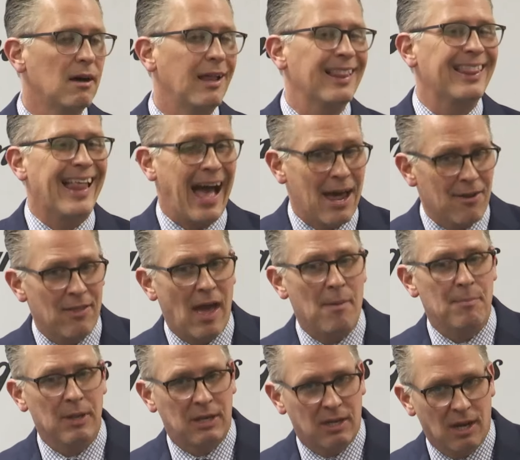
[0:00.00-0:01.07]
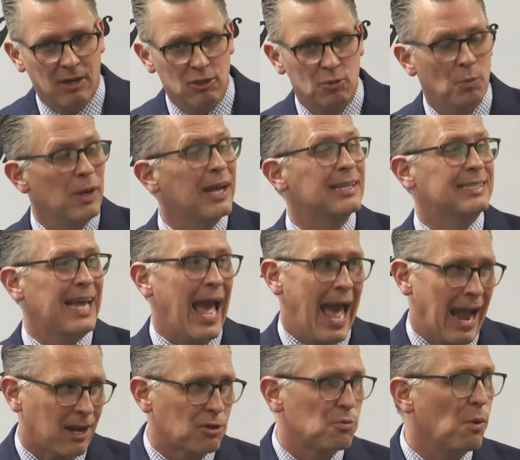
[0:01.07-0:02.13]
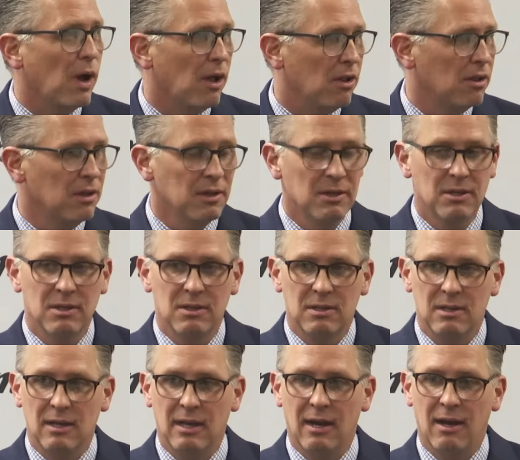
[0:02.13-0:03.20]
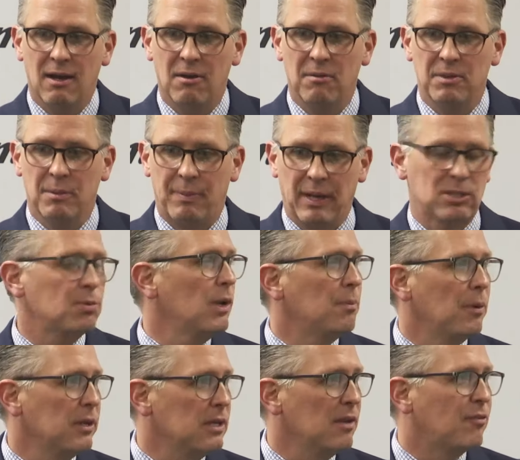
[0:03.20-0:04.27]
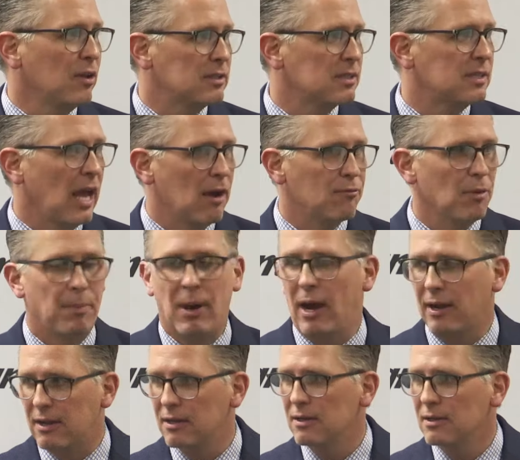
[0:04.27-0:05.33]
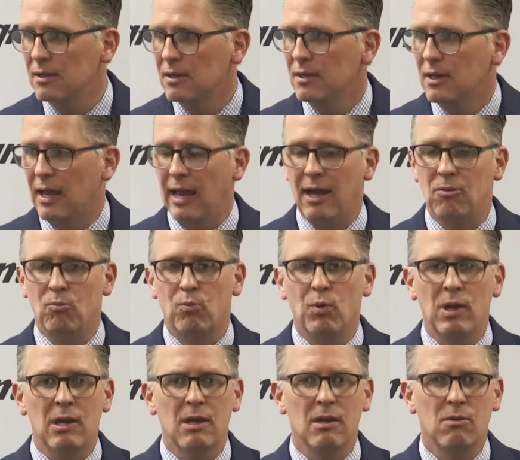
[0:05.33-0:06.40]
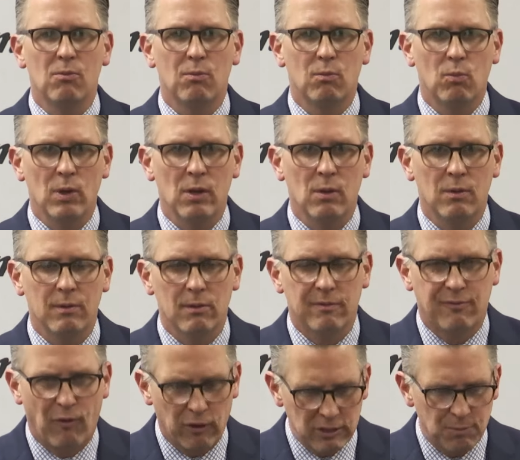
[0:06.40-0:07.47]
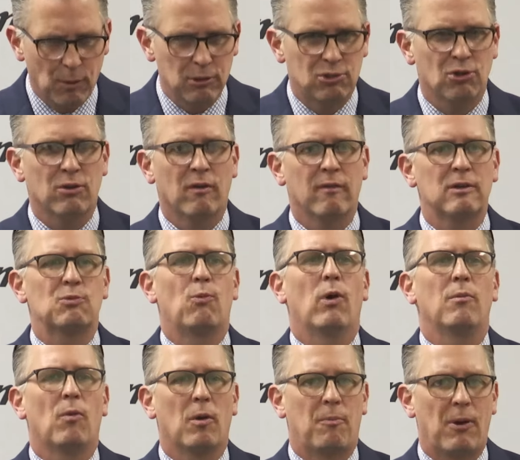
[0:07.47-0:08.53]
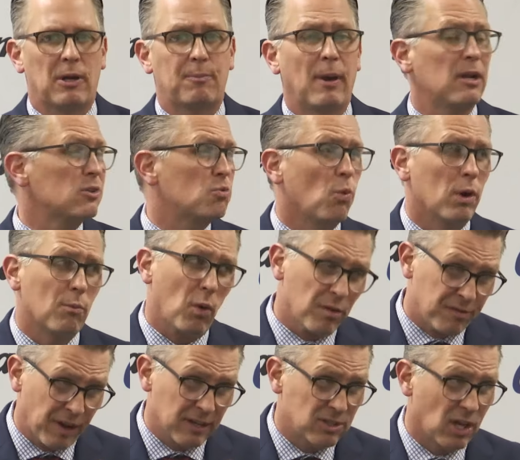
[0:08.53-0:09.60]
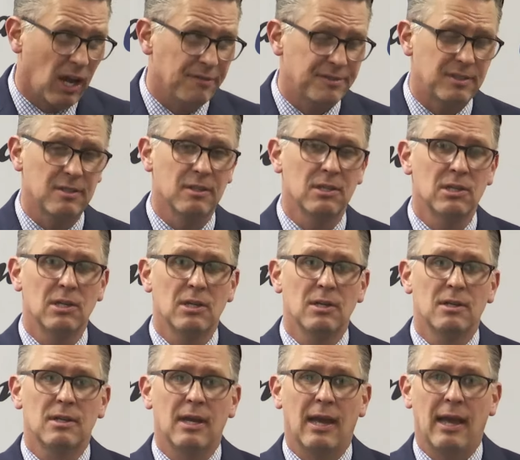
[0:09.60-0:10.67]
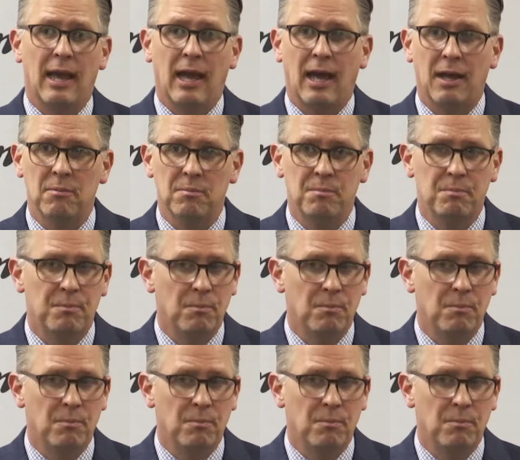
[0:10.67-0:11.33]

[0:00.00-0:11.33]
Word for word: A lot of that because we attacked well. Uh, the best way to play defense is to have the puck. And we, we forced more turnovers, one more puck battles, won more faceoffs. And